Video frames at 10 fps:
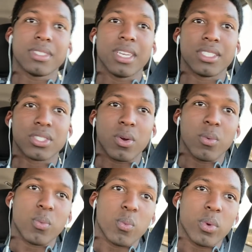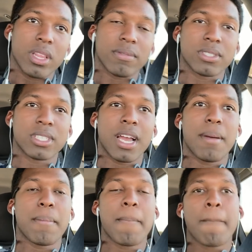and so we left the shop
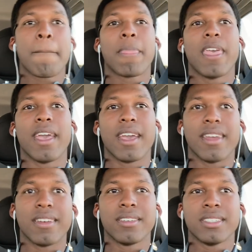and